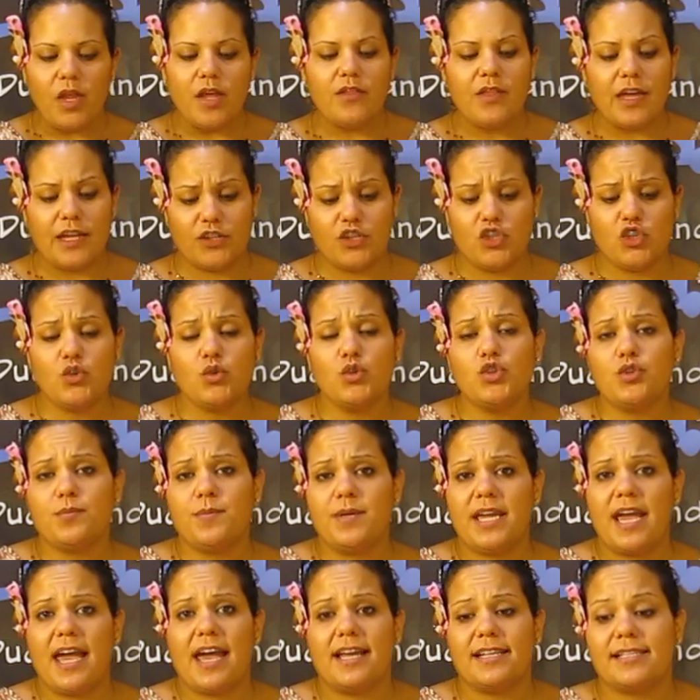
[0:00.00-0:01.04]
that
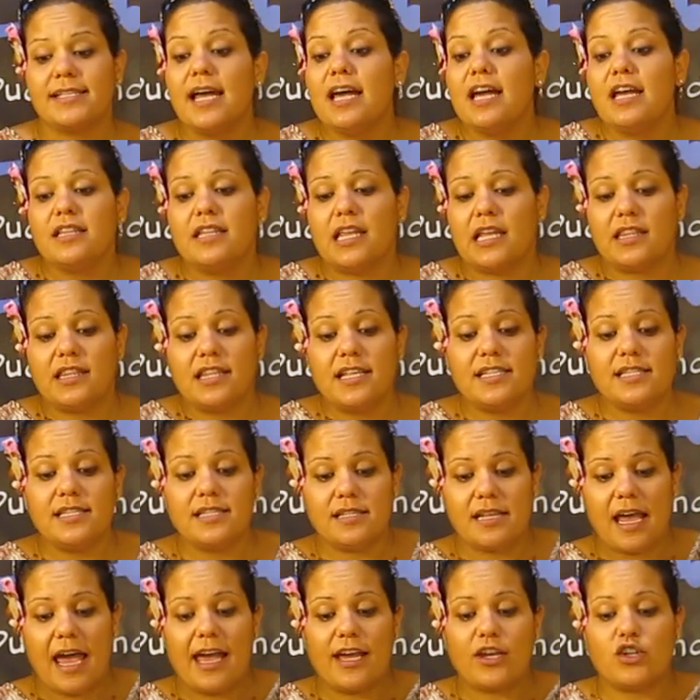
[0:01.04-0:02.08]
Jujube has, that
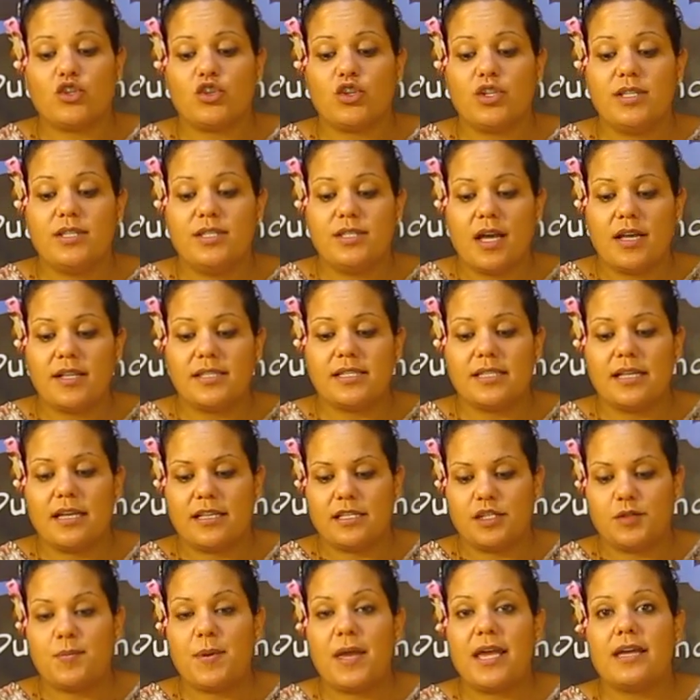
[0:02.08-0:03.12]
this actually does
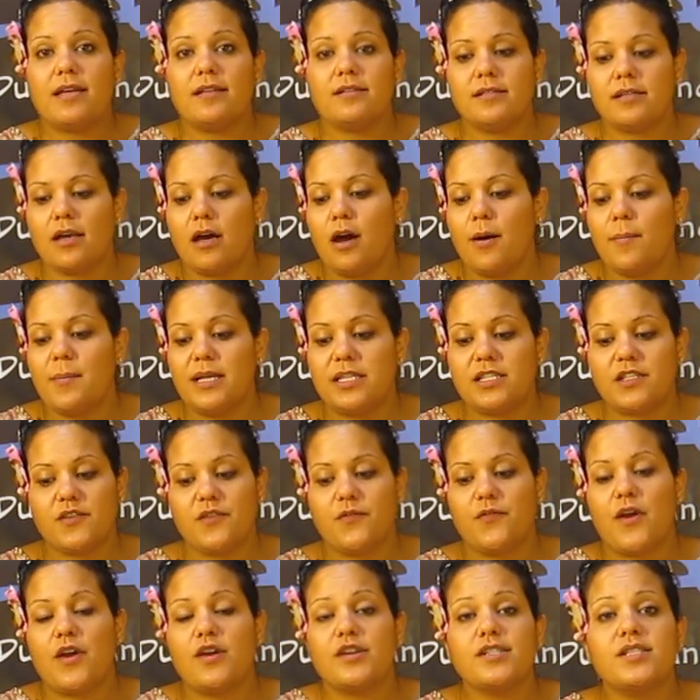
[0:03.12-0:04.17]
expand. It's a
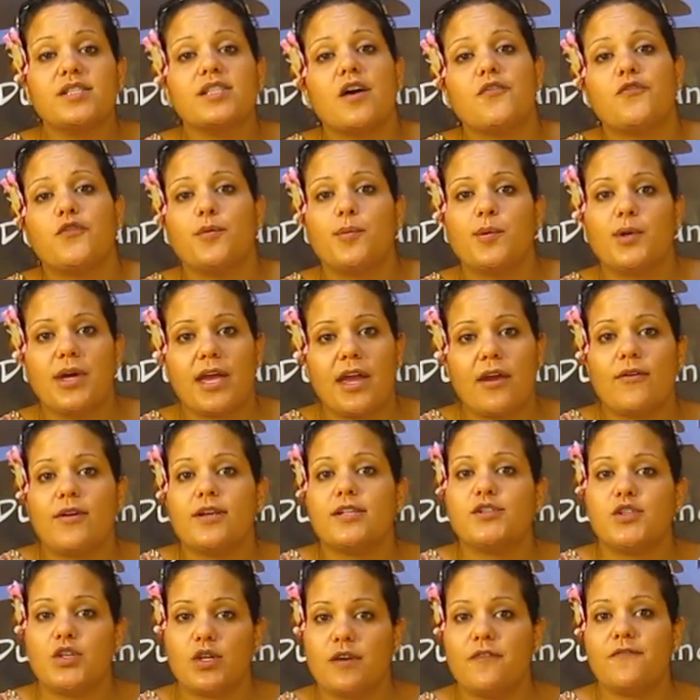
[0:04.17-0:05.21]
very stuffable area,
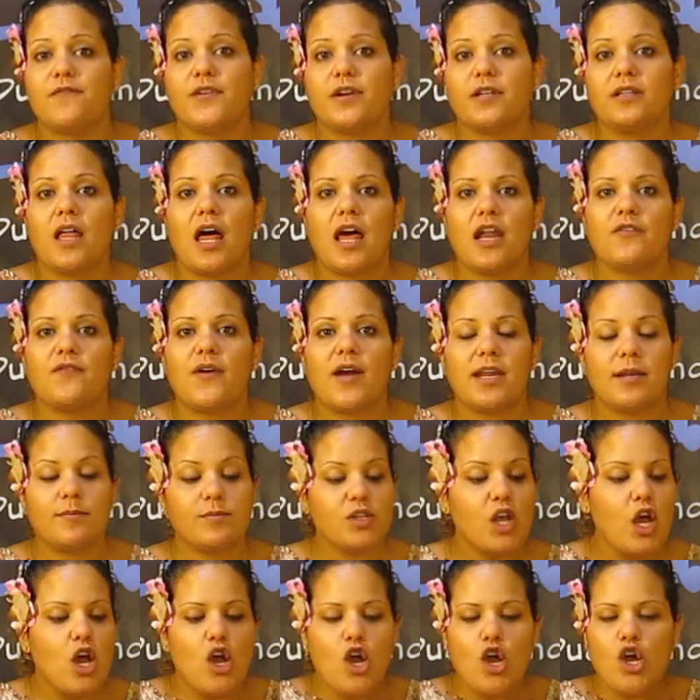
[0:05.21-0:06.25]
so you can fit a lot of
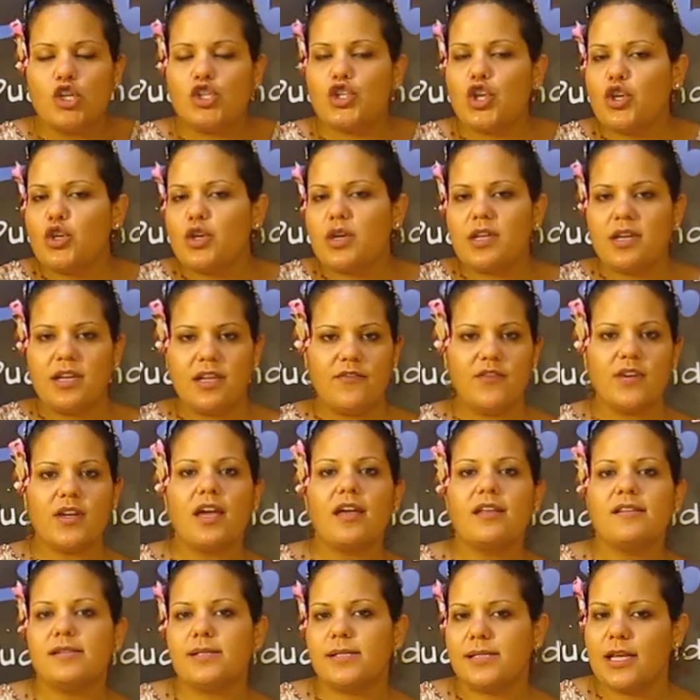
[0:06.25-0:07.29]
items. So you can even
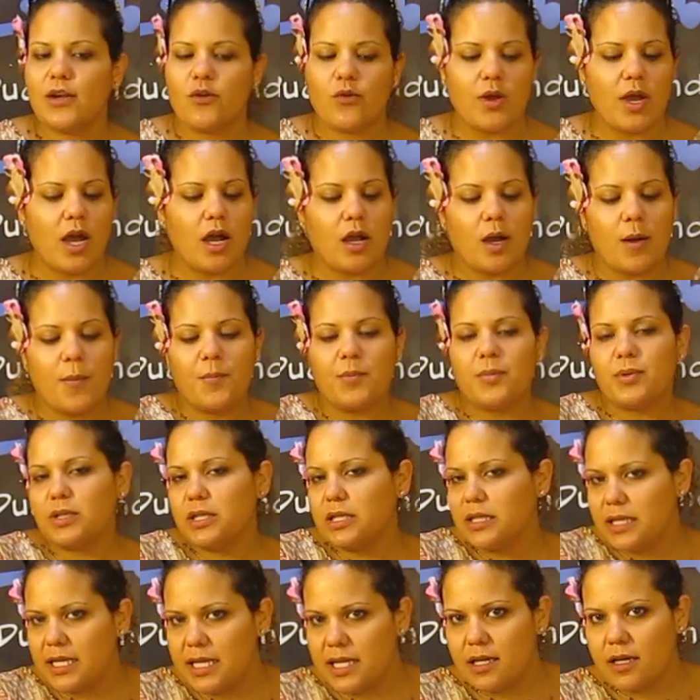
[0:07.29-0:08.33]
consider it a
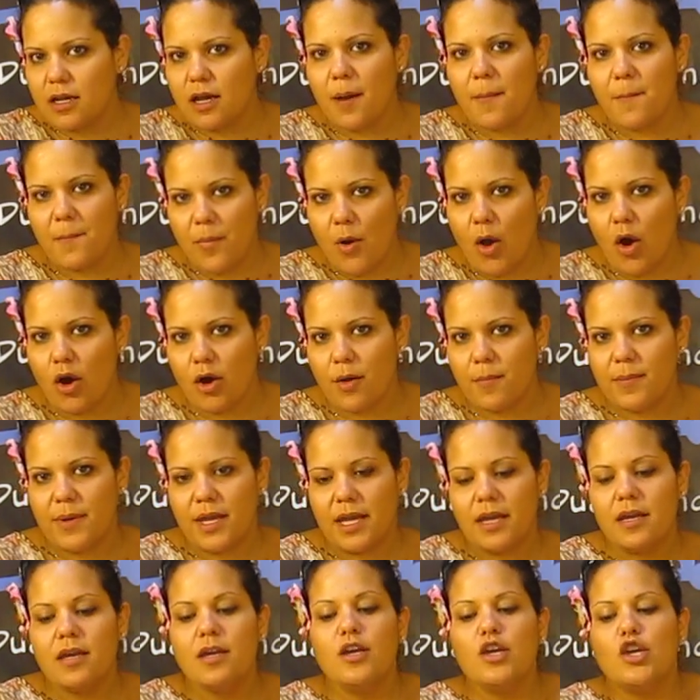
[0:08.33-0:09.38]
complete
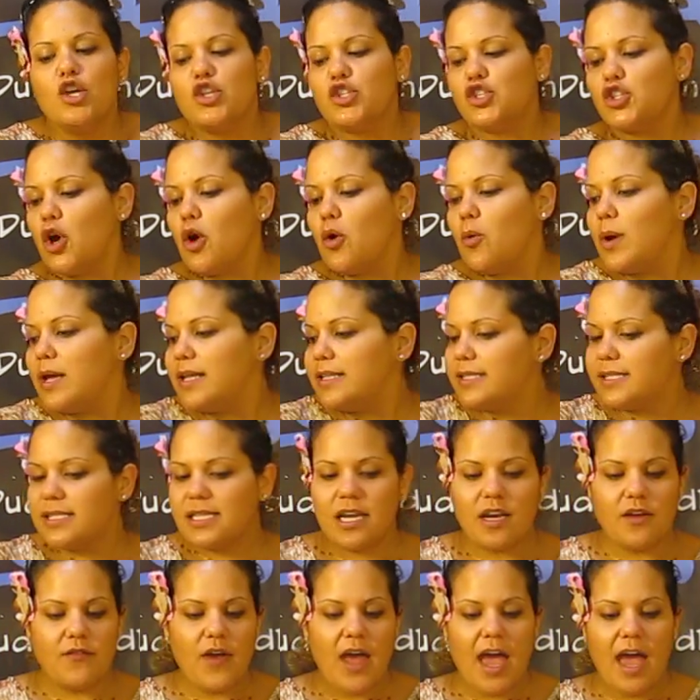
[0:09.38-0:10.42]
compartment. So
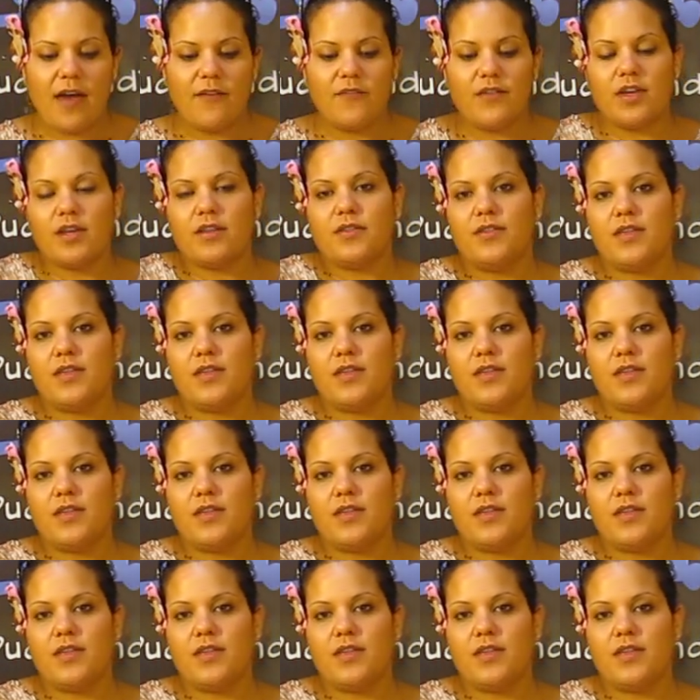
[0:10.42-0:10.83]
instead of having